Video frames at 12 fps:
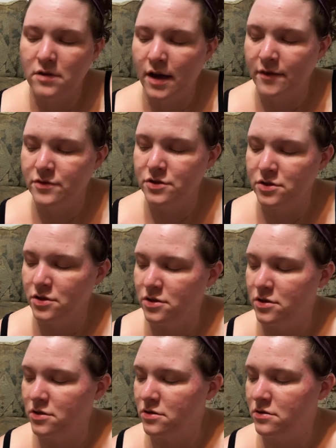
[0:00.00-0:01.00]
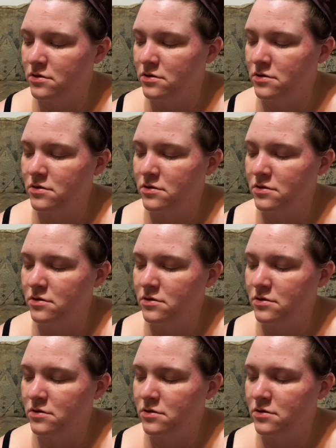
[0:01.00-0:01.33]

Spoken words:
after,